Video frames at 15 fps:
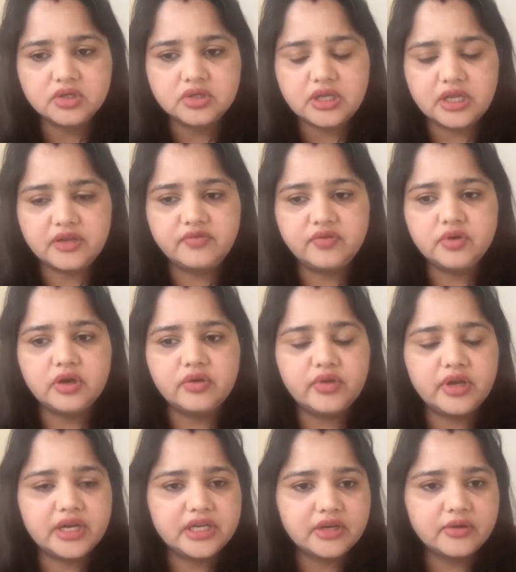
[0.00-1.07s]
If you are
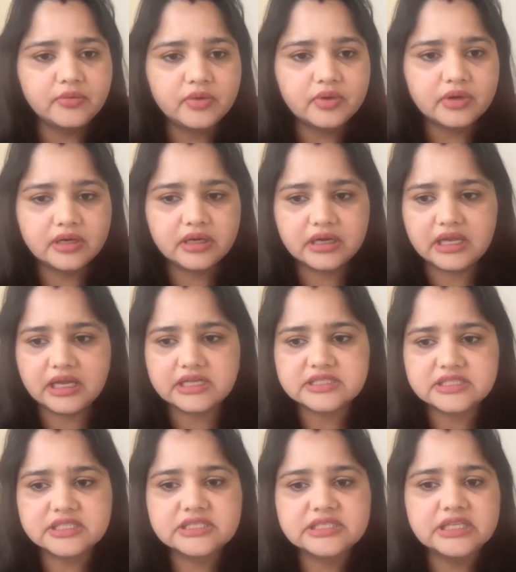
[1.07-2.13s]
wearing
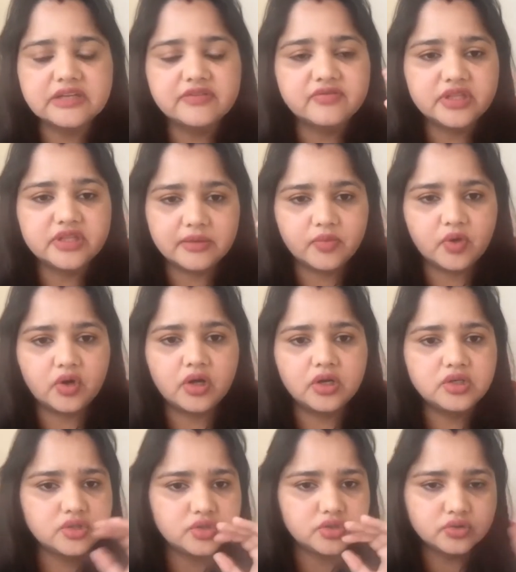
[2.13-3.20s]
glasses, leave them
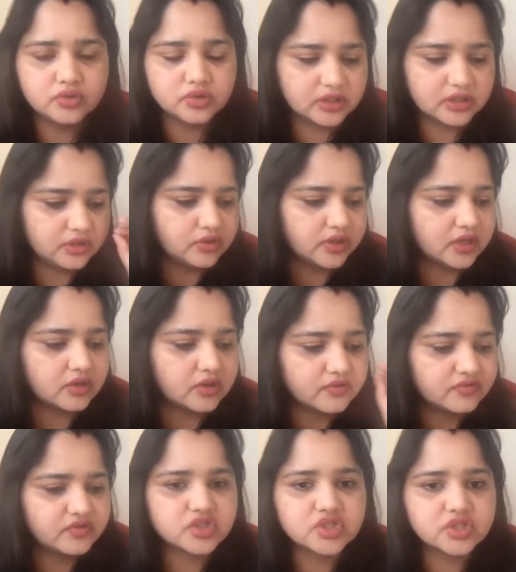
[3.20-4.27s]
on. You cannot
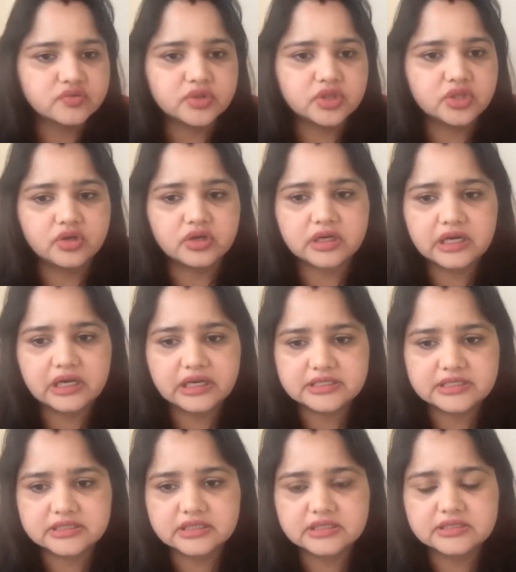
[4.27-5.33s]
fidget with your
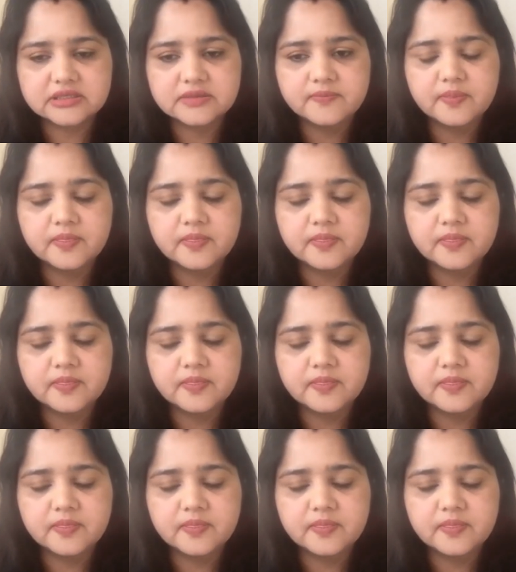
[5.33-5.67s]
glasses.